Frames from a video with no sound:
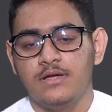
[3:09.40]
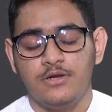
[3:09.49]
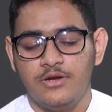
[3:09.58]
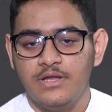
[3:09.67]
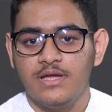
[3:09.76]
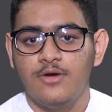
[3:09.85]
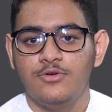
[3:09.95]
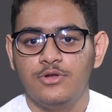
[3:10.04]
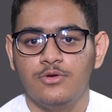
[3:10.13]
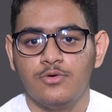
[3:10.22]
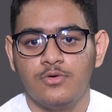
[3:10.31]
Uh, learning how
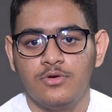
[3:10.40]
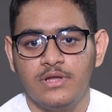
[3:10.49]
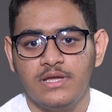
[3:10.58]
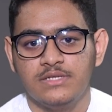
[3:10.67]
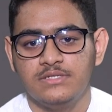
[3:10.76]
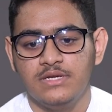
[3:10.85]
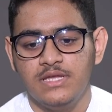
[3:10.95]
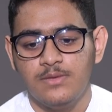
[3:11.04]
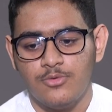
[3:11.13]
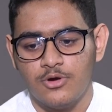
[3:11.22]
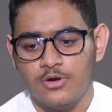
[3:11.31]
to code is really
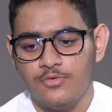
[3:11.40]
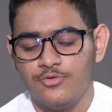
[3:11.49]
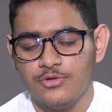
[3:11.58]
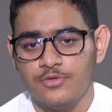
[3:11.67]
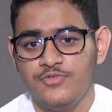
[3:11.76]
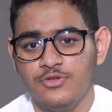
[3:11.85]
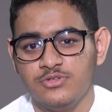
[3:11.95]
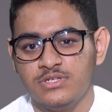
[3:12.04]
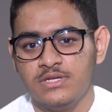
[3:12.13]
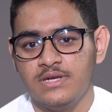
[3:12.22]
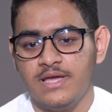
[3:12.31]
important for the
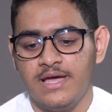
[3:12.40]
future